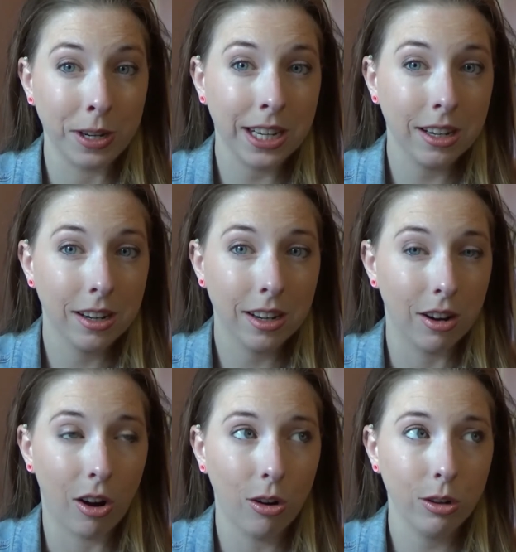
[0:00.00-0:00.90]
media at
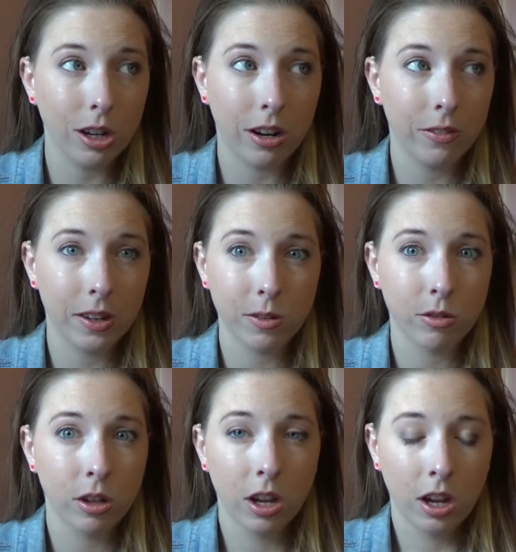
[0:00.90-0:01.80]
all. You don't have to have
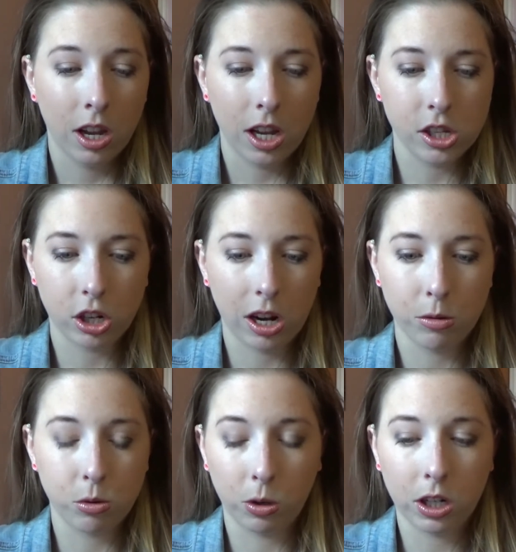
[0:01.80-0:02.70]
Instagram,
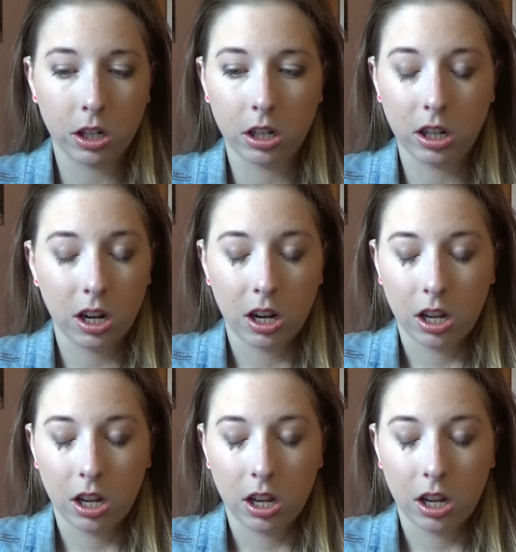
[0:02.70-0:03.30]
Twitter,